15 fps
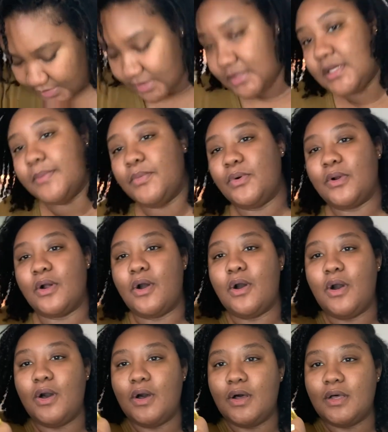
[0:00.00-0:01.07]
some more
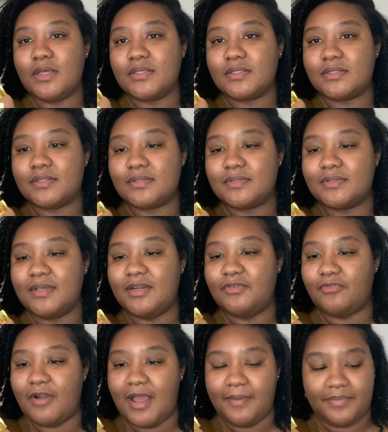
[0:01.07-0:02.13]
Halls and
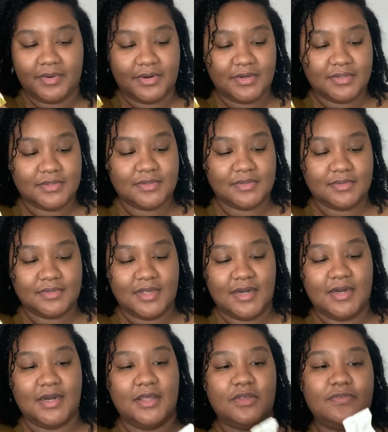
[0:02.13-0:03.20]
wrappers and
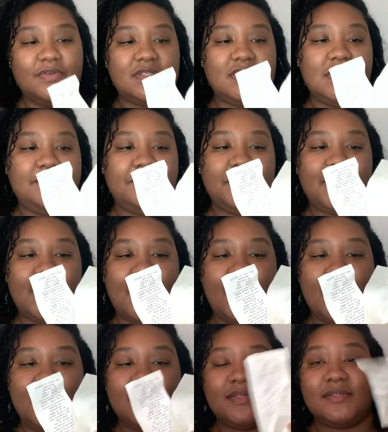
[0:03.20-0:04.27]
another receipt for
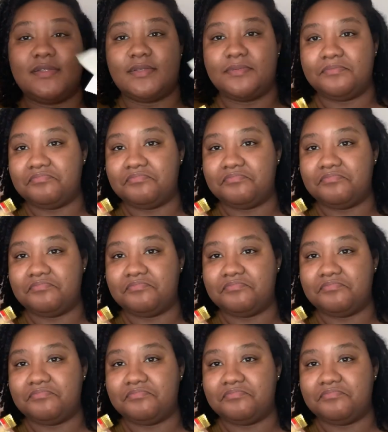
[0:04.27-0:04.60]
gas.